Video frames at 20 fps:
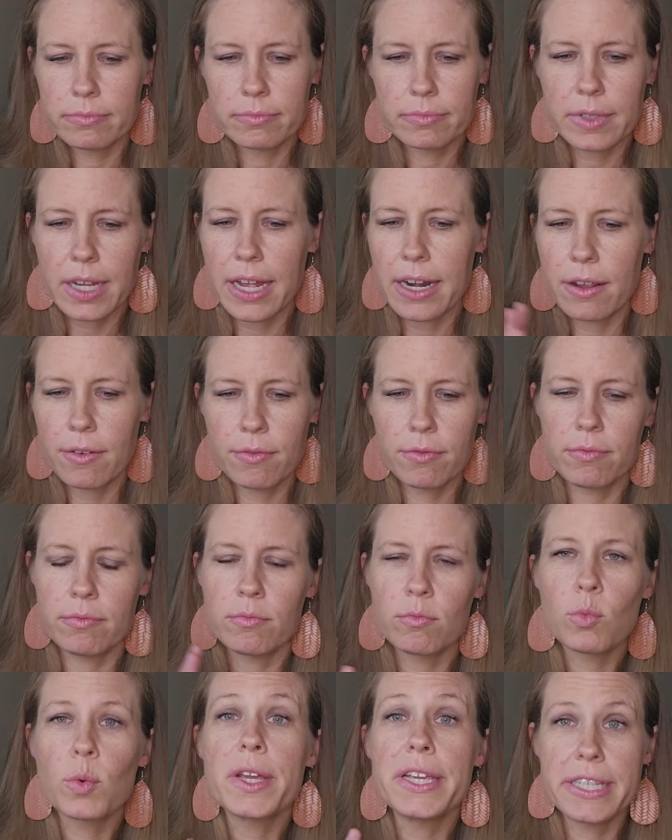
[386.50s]
kind of
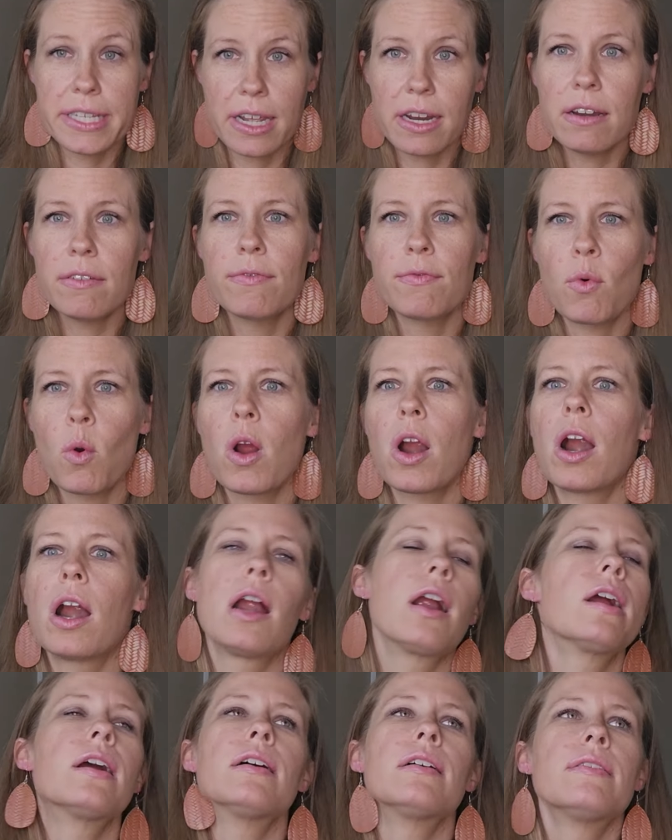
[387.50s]
reason
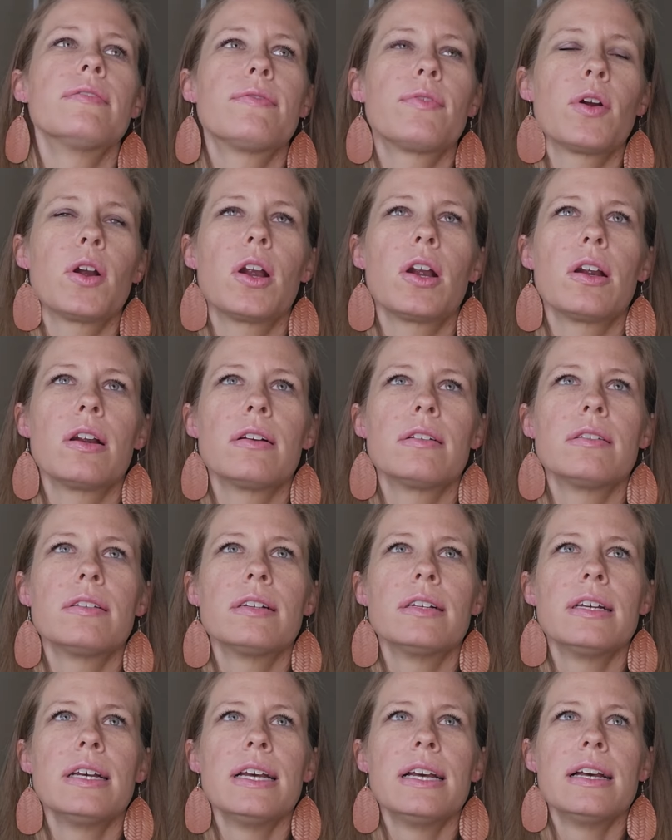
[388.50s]
for for
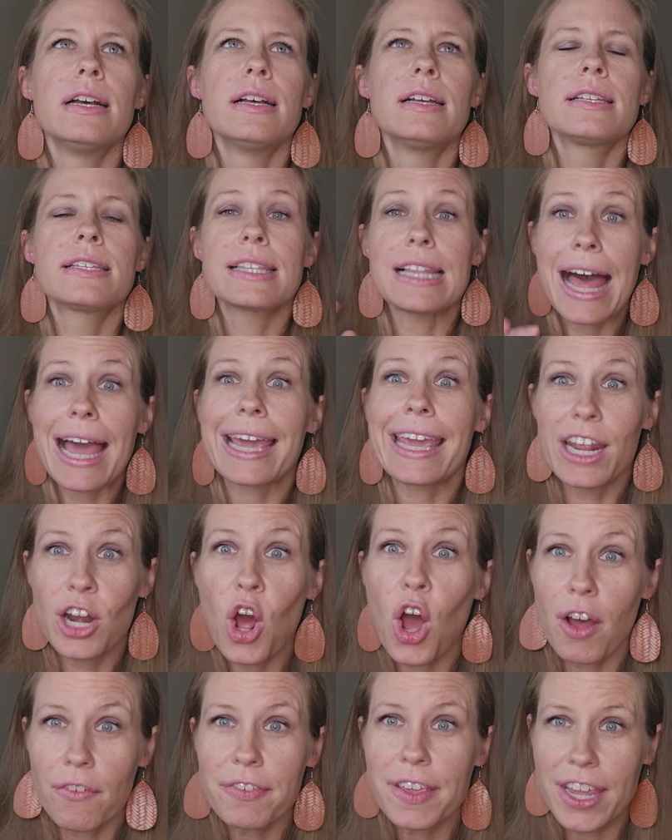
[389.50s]
slacking
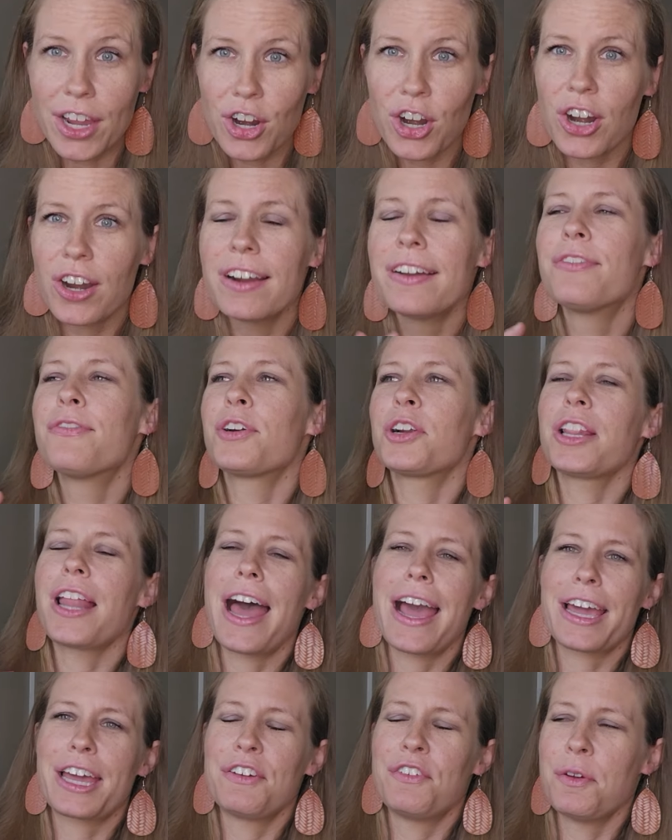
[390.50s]
off here, for
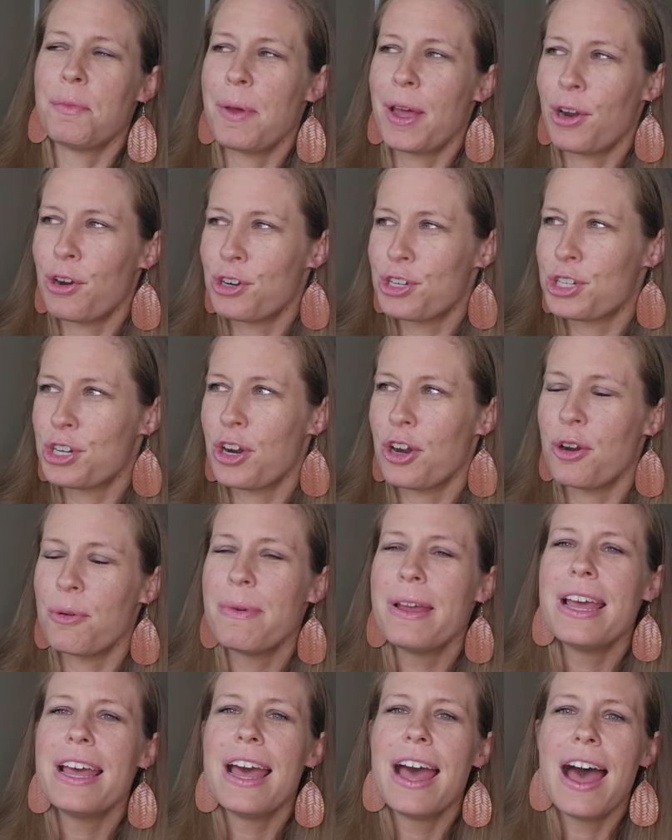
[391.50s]
lack of a better term,
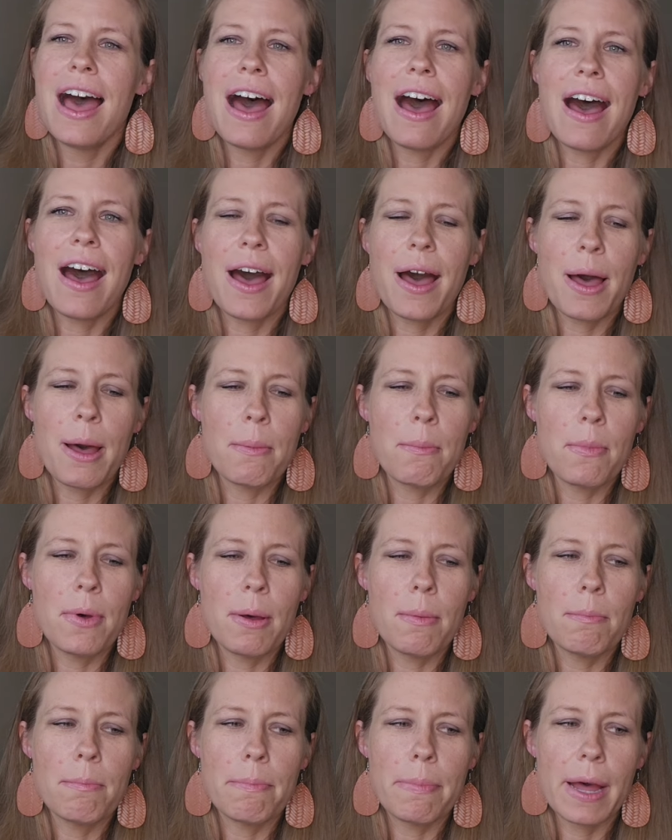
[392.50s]
um,
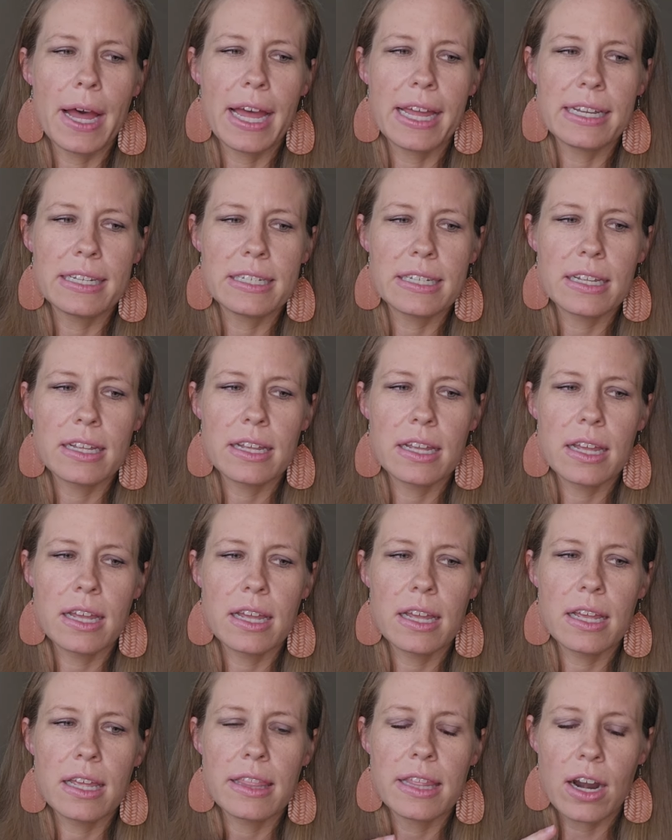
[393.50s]
but
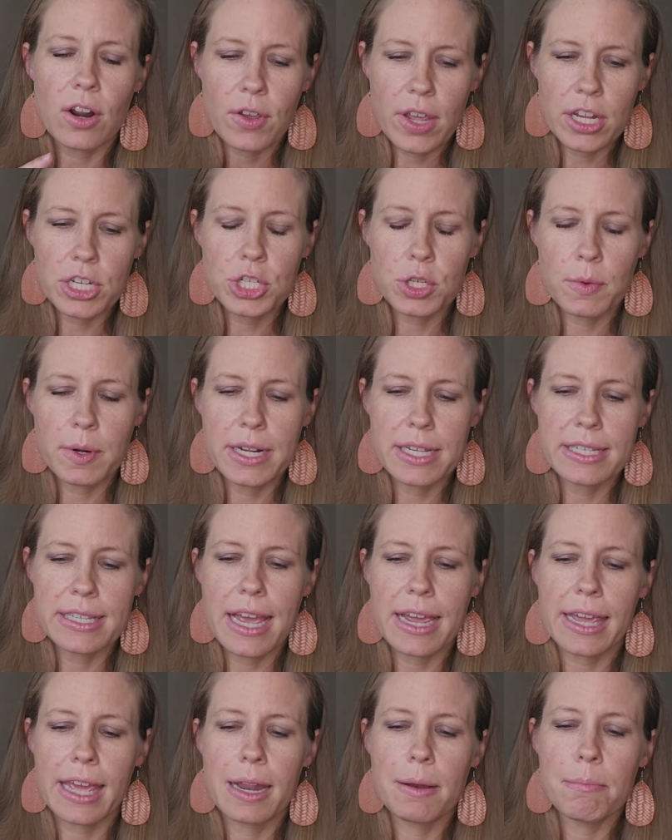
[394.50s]
that I'll get to in a
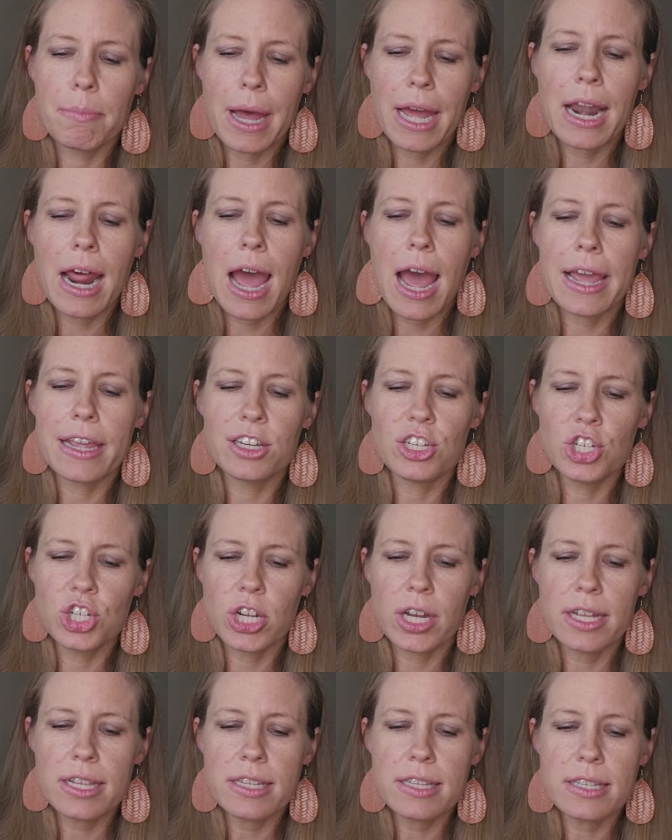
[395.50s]
second. But I
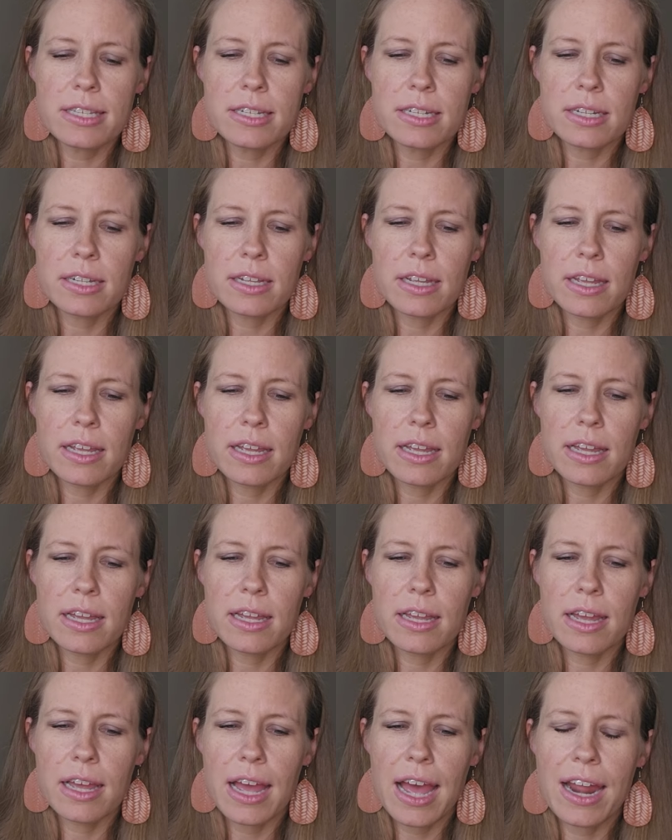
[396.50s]
just,
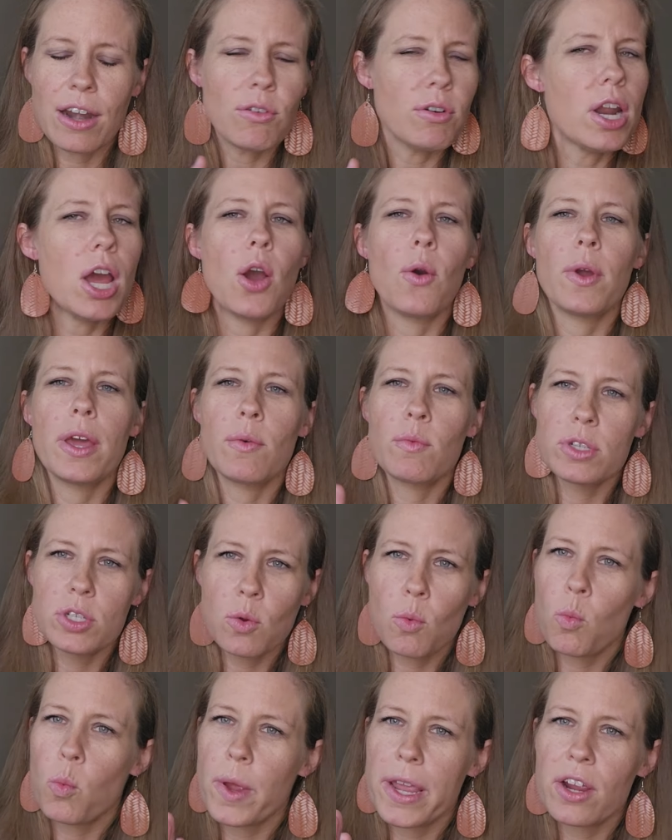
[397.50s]
I don't know. It was a
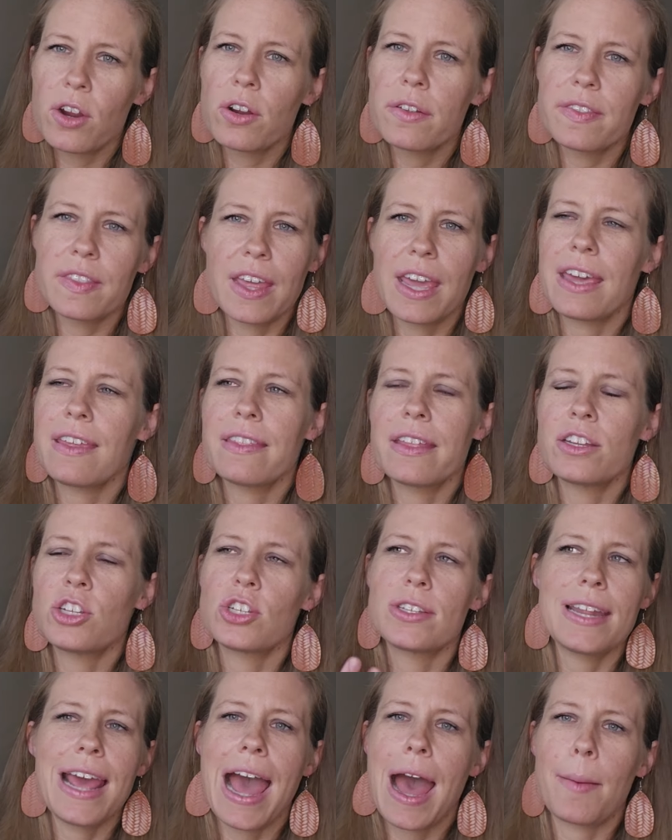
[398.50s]
weird thing that
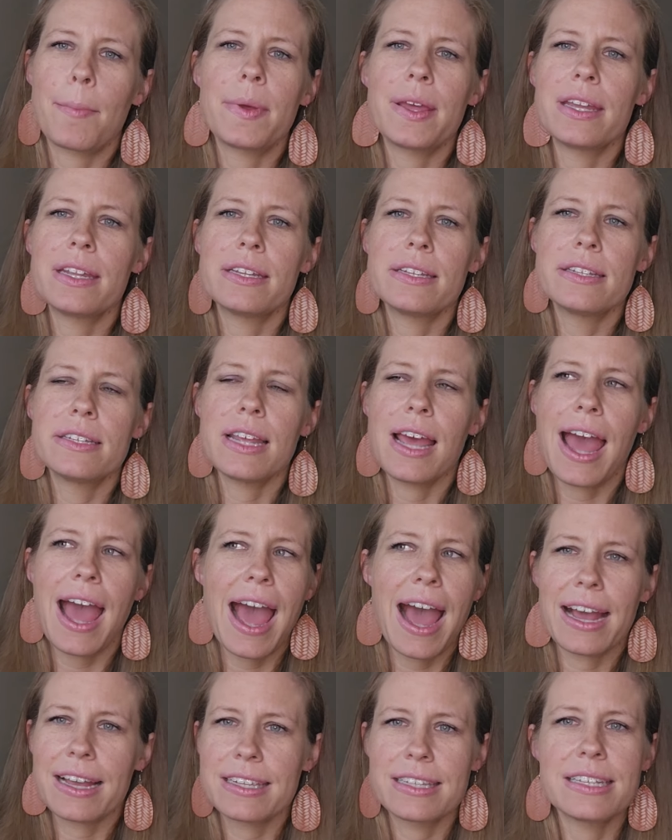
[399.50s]
just happened
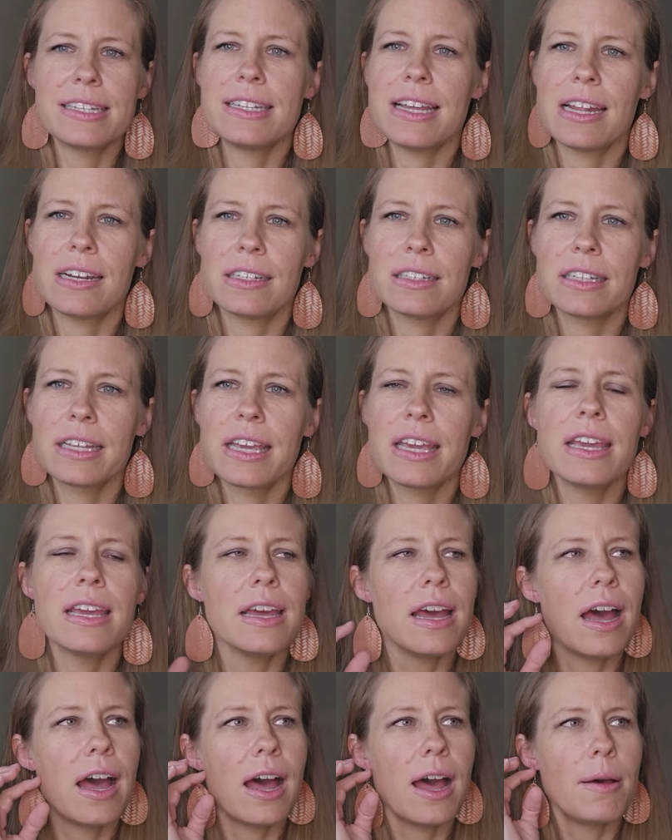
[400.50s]
accidentally,
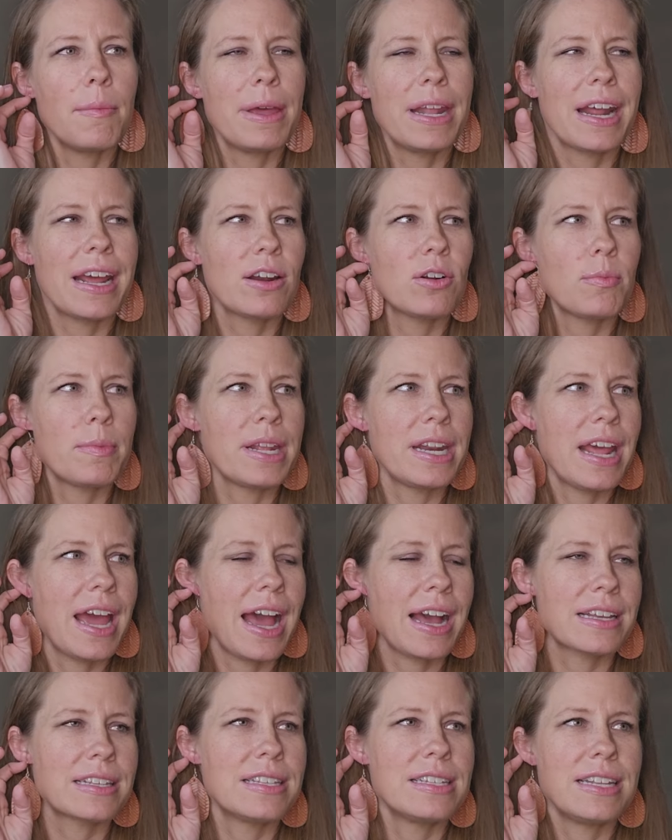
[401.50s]
um, and I don't mean
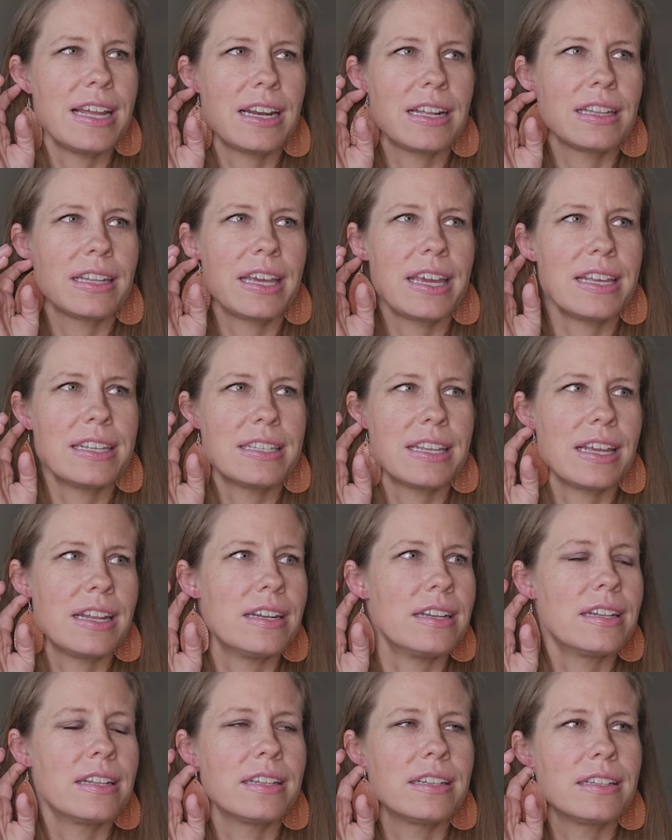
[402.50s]
accidentally as
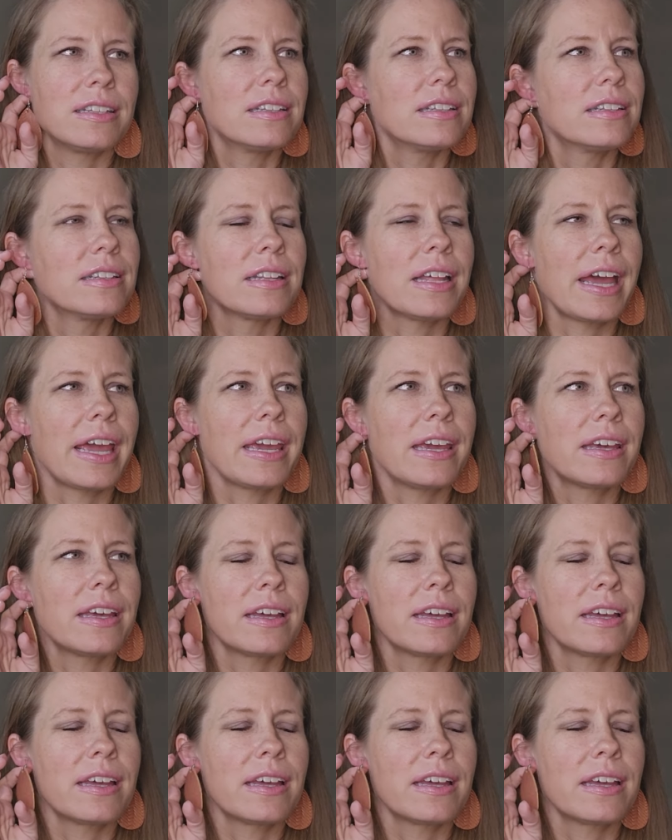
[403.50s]
in like